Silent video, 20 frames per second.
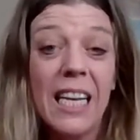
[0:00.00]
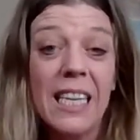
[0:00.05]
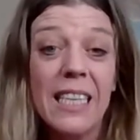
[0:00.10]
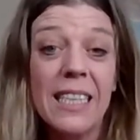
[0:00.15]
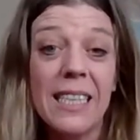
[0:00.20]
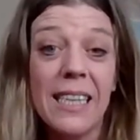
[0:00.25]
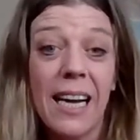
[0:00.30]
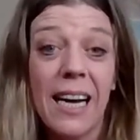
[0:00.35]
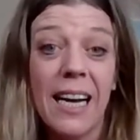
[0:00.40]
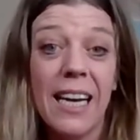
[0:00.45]

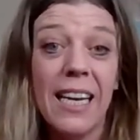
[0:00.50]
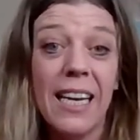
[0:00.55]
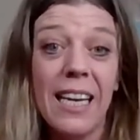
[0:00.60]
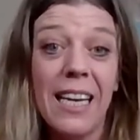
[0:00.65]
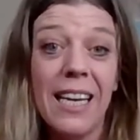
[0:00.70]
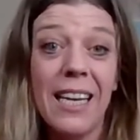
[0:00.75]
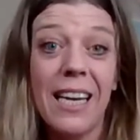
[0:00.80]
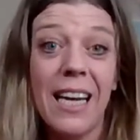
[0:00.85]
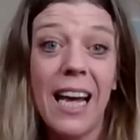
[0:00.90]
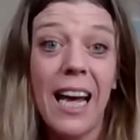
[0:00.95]

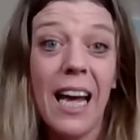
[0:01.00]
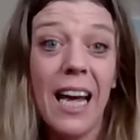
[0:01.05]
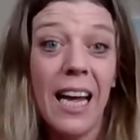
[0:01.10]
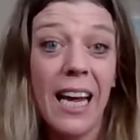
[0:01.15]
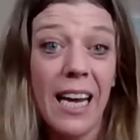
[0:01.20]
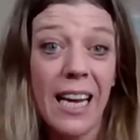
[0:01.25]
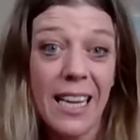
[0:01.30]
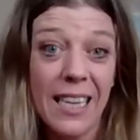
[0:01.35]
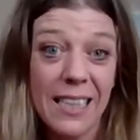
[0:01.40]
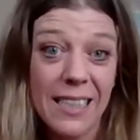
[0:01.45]
signing
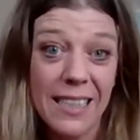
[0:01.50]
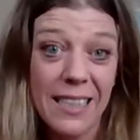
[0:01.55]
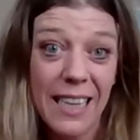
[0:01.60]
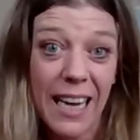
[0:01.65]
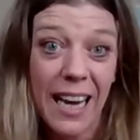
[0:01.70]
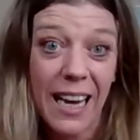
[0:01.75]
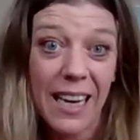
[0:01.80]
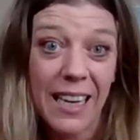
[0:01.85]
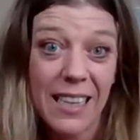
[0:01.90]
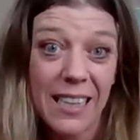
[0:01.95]

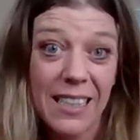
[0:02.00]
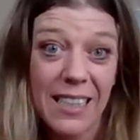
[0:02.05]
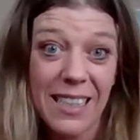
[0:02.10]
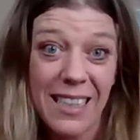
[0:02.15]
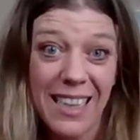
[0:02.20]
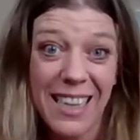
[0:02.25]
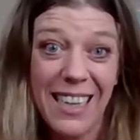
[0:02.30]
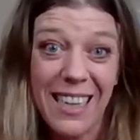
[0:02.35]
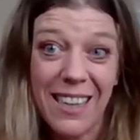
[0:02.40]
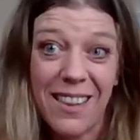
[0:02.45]
exact
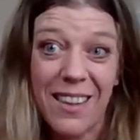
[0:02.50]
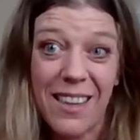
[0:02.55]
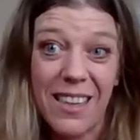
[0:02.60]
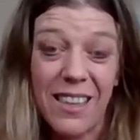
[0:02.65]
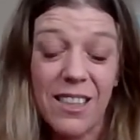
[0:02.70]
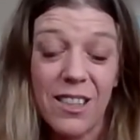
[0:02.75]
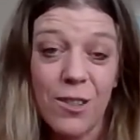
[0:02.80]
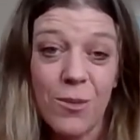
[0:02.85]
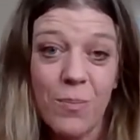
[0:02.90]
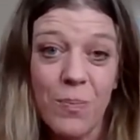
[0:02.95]

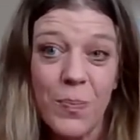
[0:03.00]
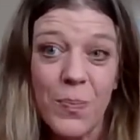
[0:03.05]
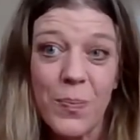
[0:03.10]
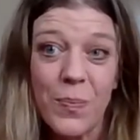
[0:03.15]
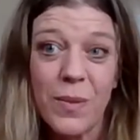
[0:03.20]
English.